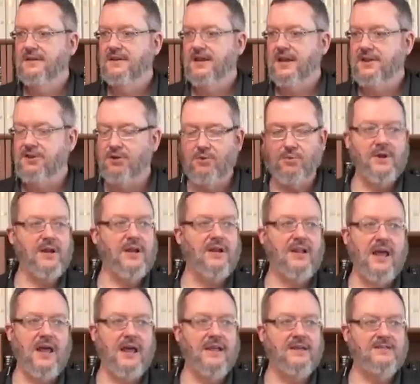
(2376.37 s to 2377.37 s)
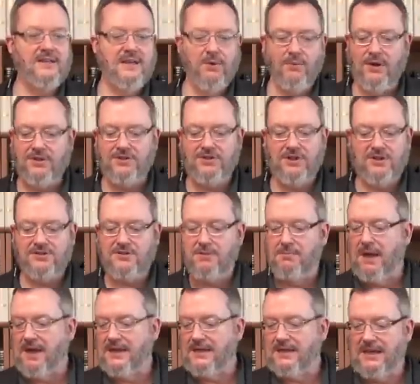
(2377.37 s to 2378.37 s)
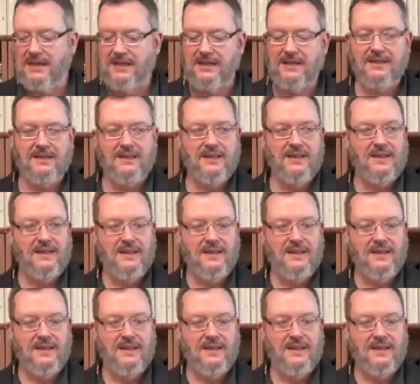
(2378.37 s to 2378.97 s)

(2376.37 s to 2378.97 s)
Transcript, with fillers: And to realize it wasn't just about getting,